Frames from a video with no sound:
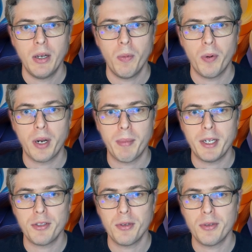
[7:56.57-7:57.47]
What I
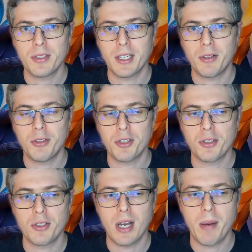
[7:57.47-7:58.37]
might do is I could
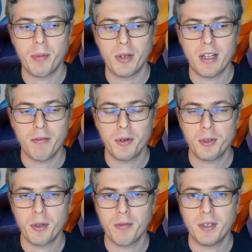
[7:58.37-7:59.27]
just upload that
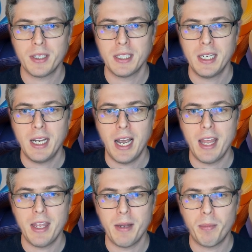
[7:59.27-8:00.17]
photo of it
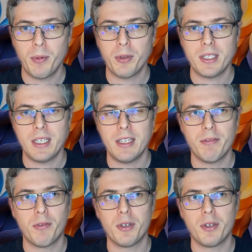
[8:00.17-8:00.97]
and then put in, for